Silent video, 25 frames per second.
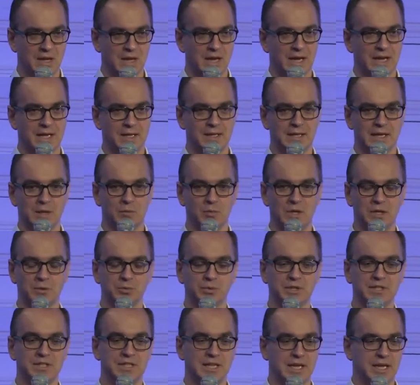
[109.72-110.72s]
And, and
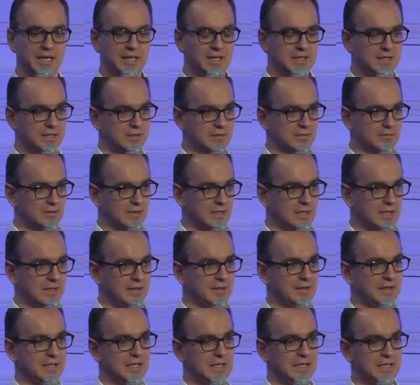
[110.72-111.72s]
what we take
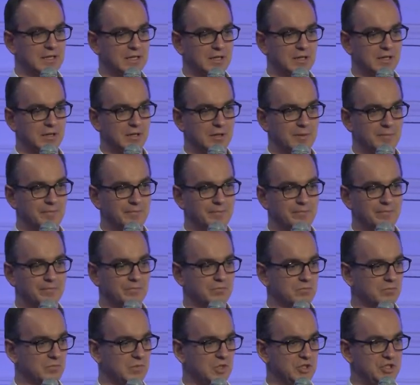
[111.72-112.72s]
is the, uh,
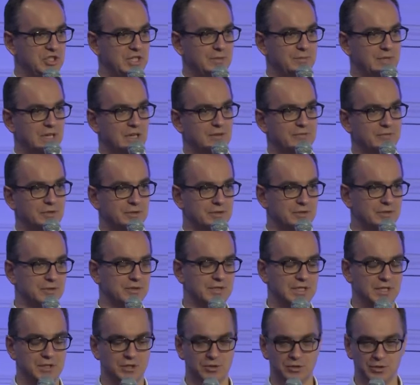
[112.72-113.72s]
the Gmail, for
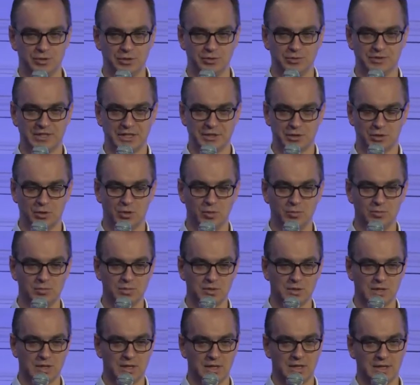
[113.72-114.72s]
instance, that you use at home,
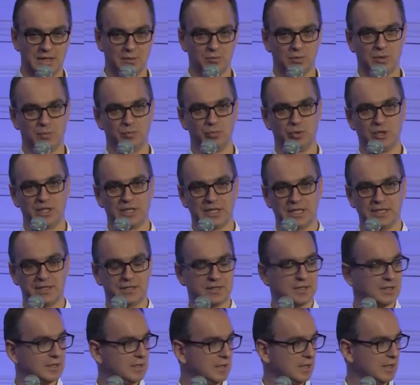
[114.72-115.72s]
and we bring
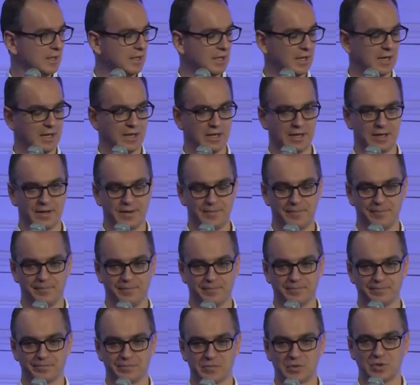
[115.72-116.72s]
it
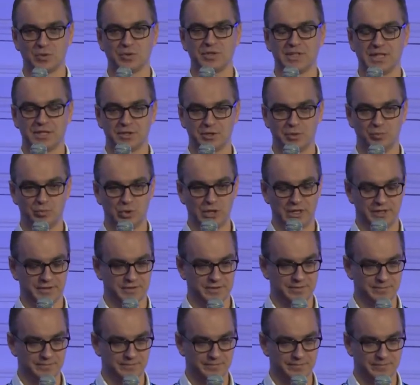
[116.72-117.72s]
um, to the
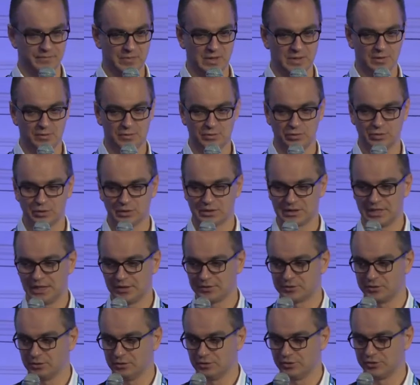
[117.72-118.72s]
enterprise through a
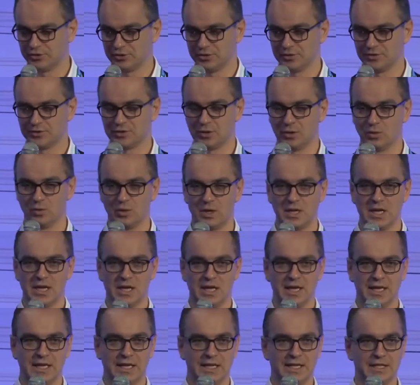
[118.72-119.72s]
cloud solution. So
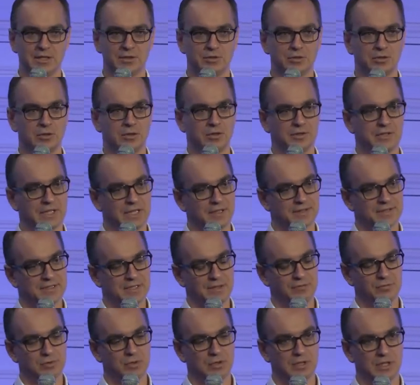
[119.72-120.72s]
in Google, there are
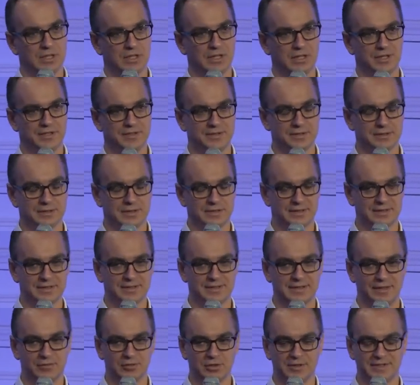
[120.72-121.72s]
several, uh,
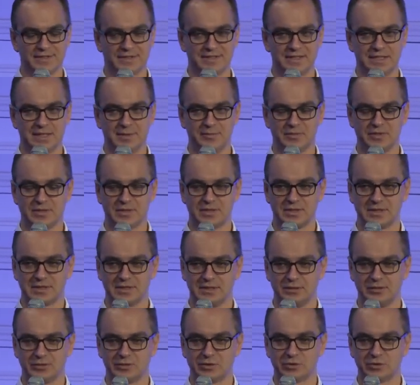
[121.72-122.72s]
several themes, several